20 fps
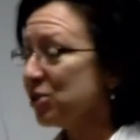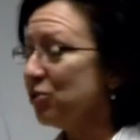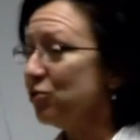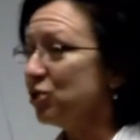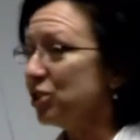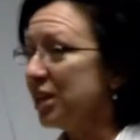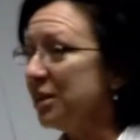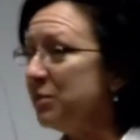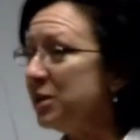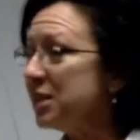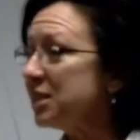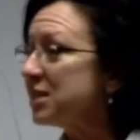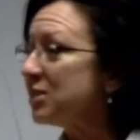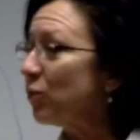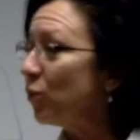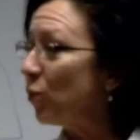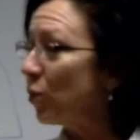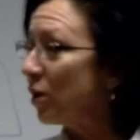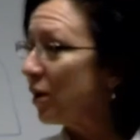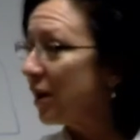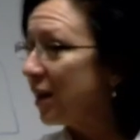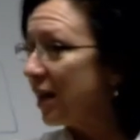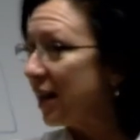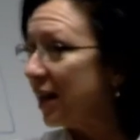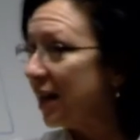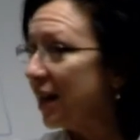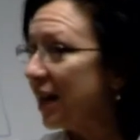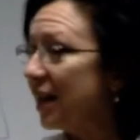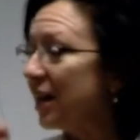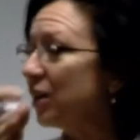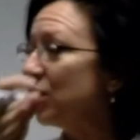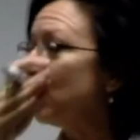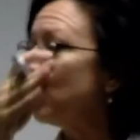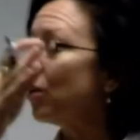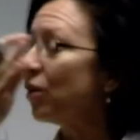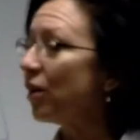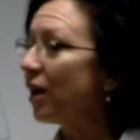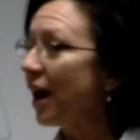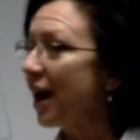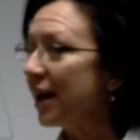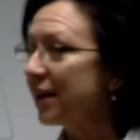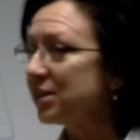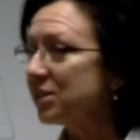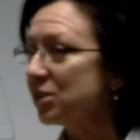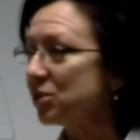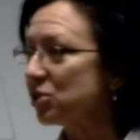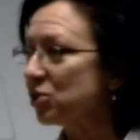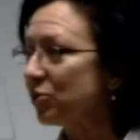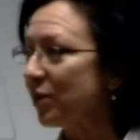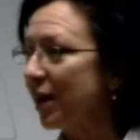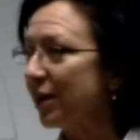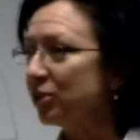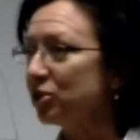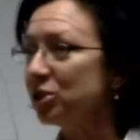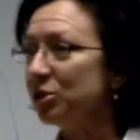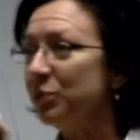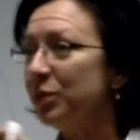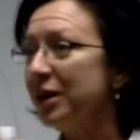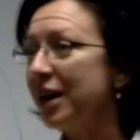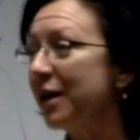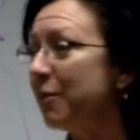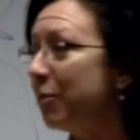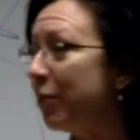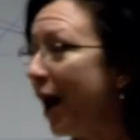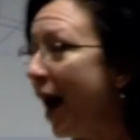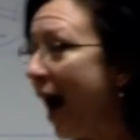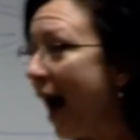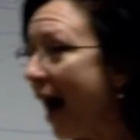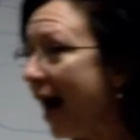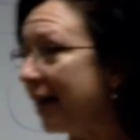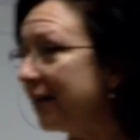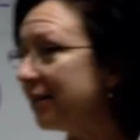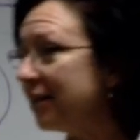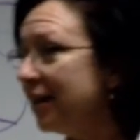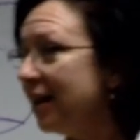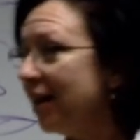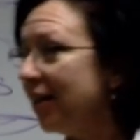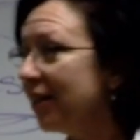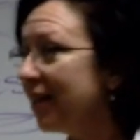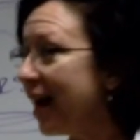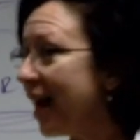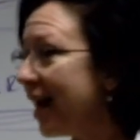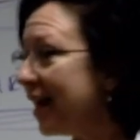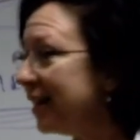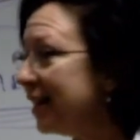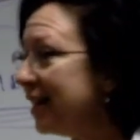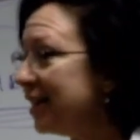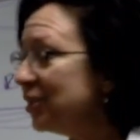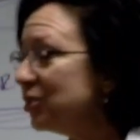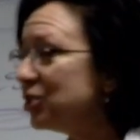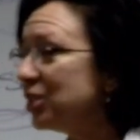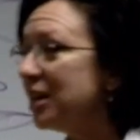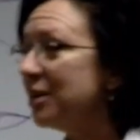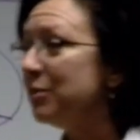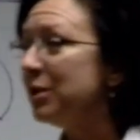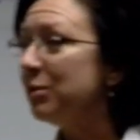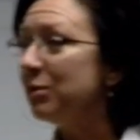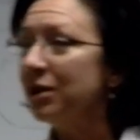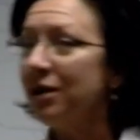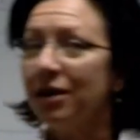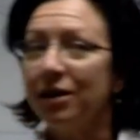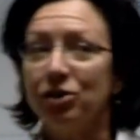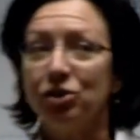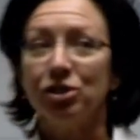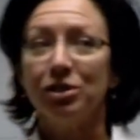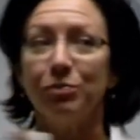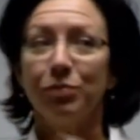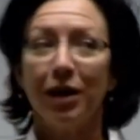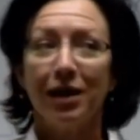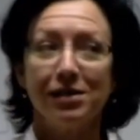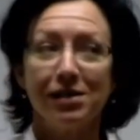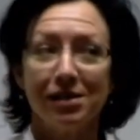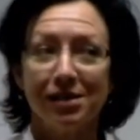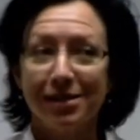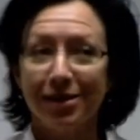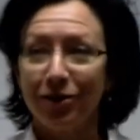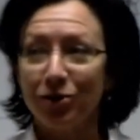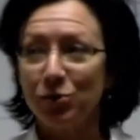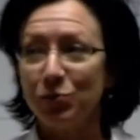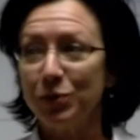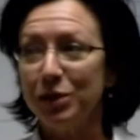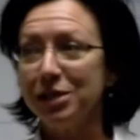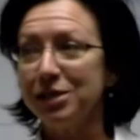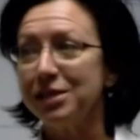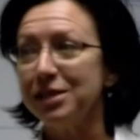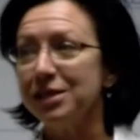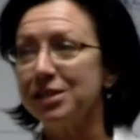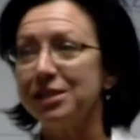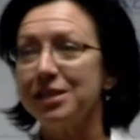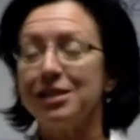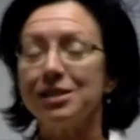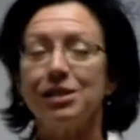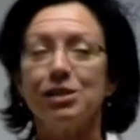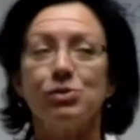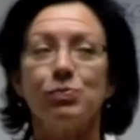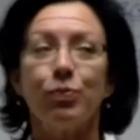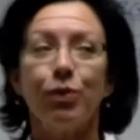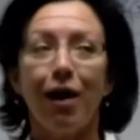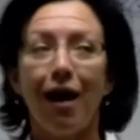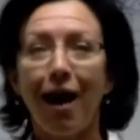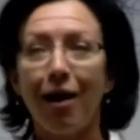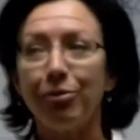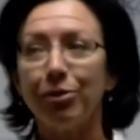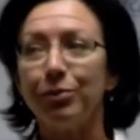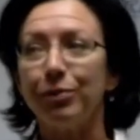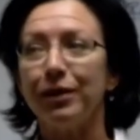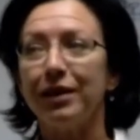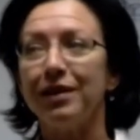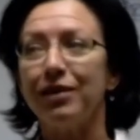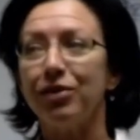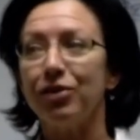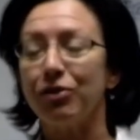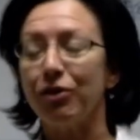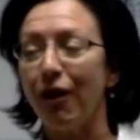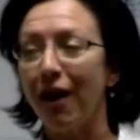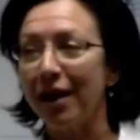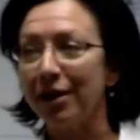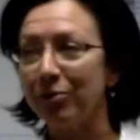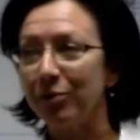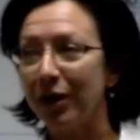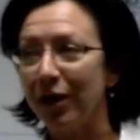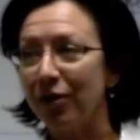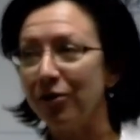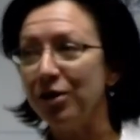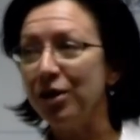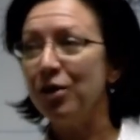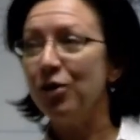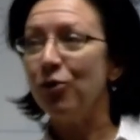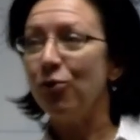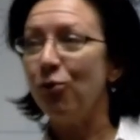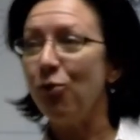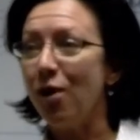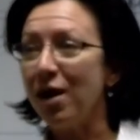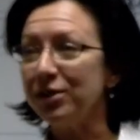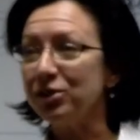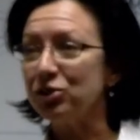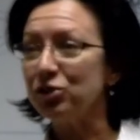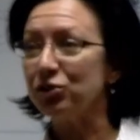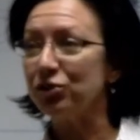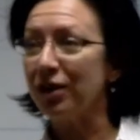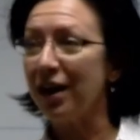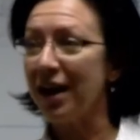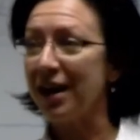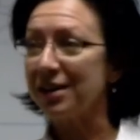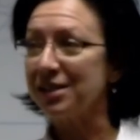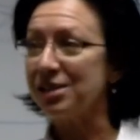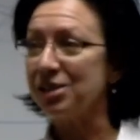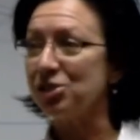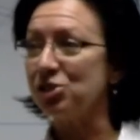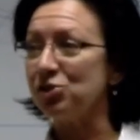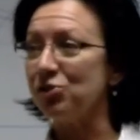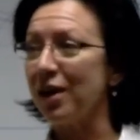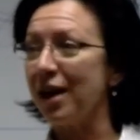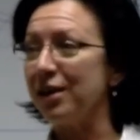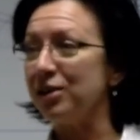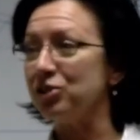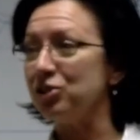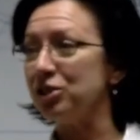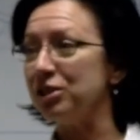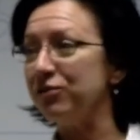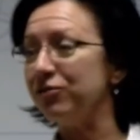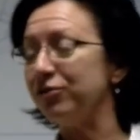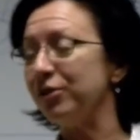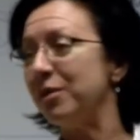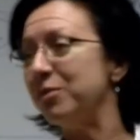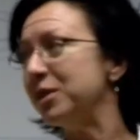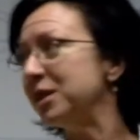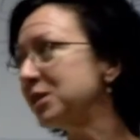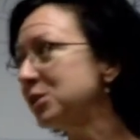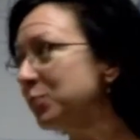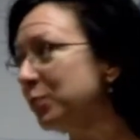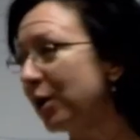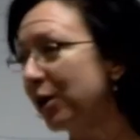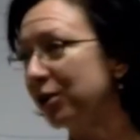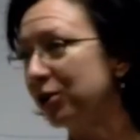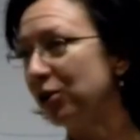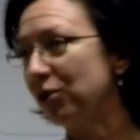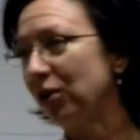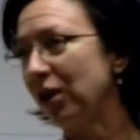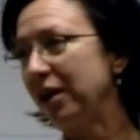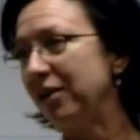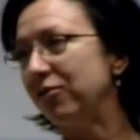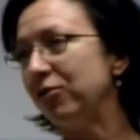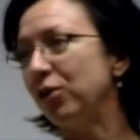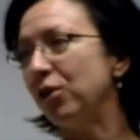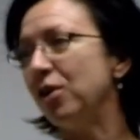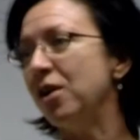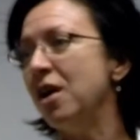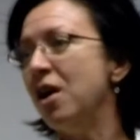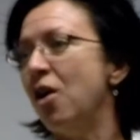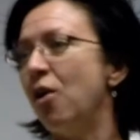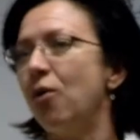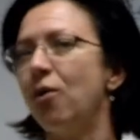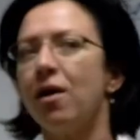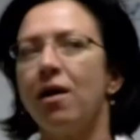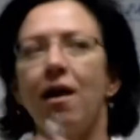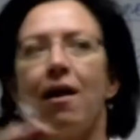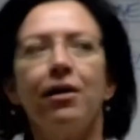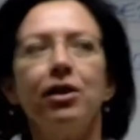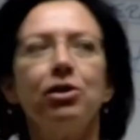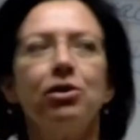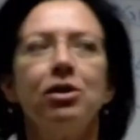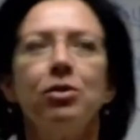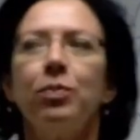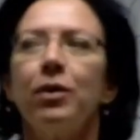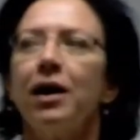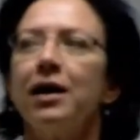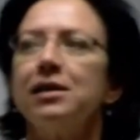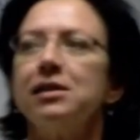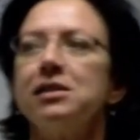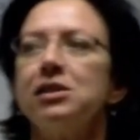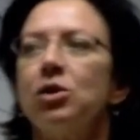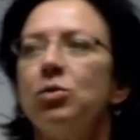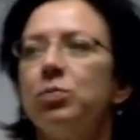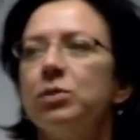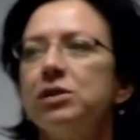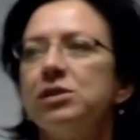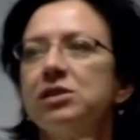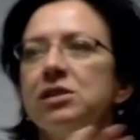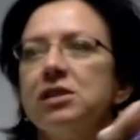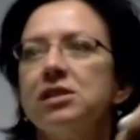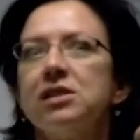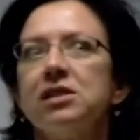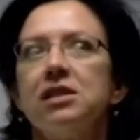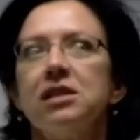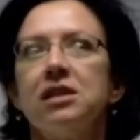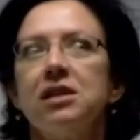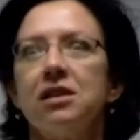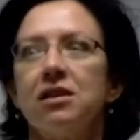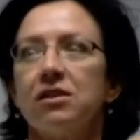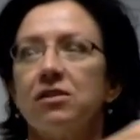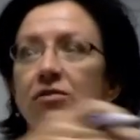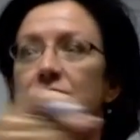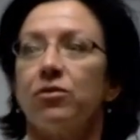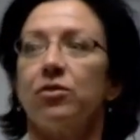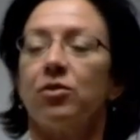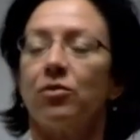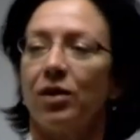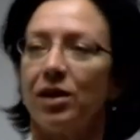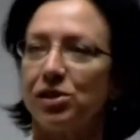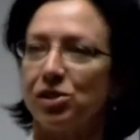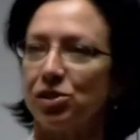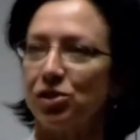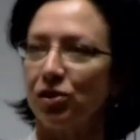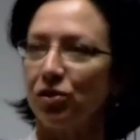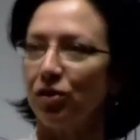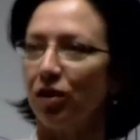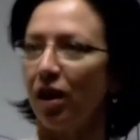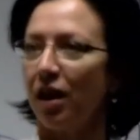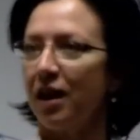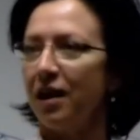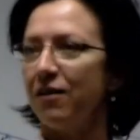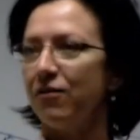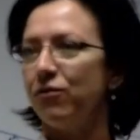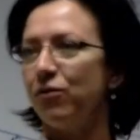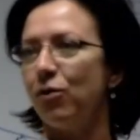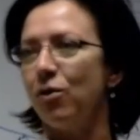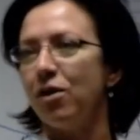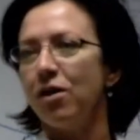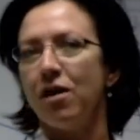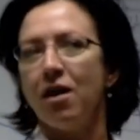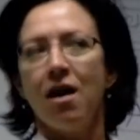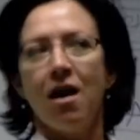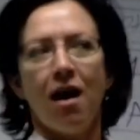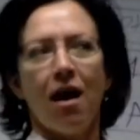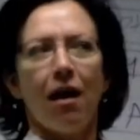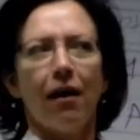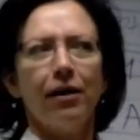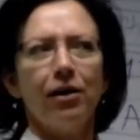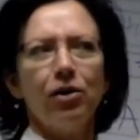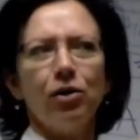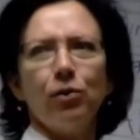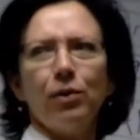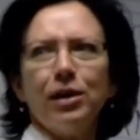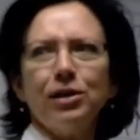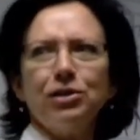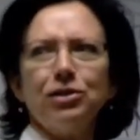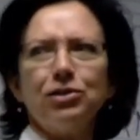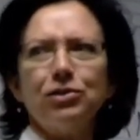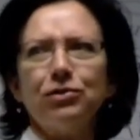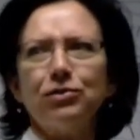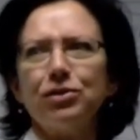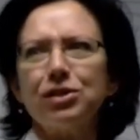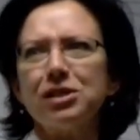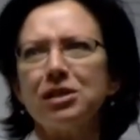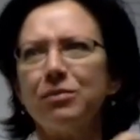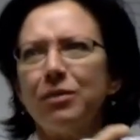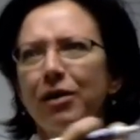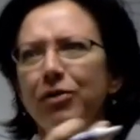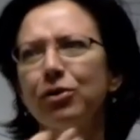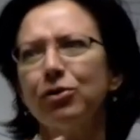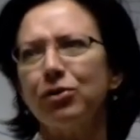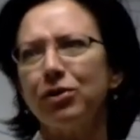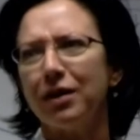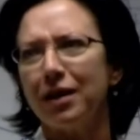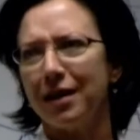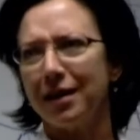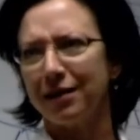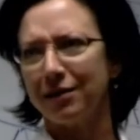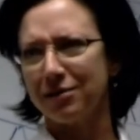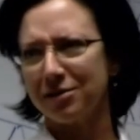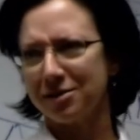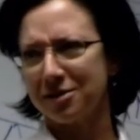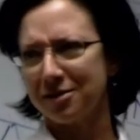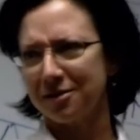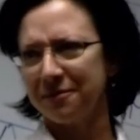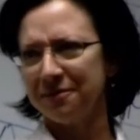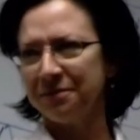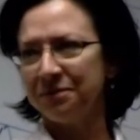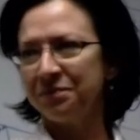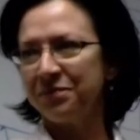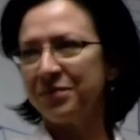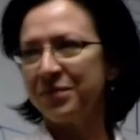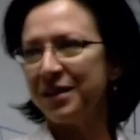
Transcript: so Jamie's working in her exit strategy, but I bet that Jamie, because she buys and sells businesses, has probably thought about what's your exit strategy from this part of your life, or are you going to buy and sell businesses for the rest of your life, or are you going to do some other things?